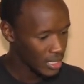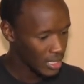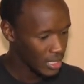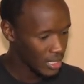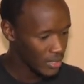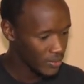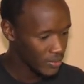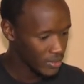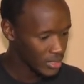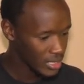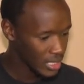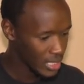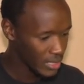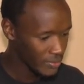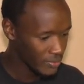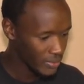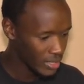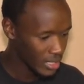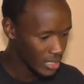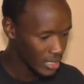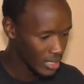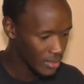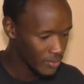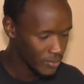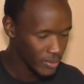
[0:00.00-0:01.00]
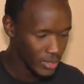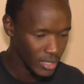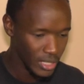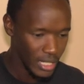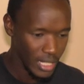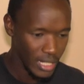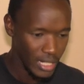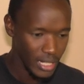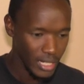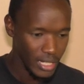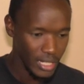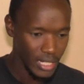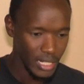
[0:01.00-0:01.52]
Whatever, with
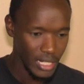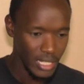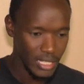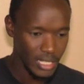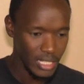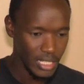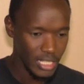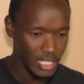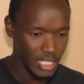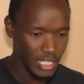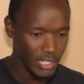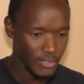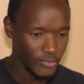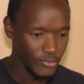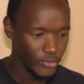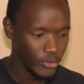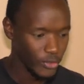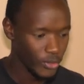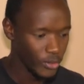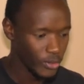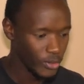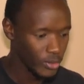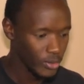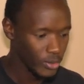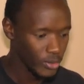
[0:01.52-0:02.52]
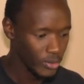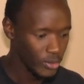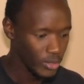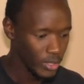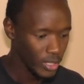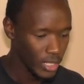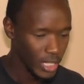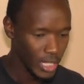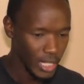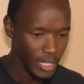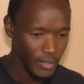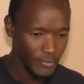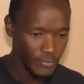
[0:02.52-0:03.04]
964
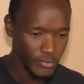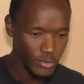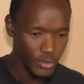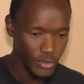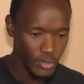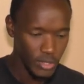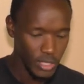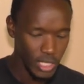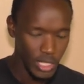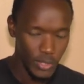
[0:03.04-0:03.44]
views.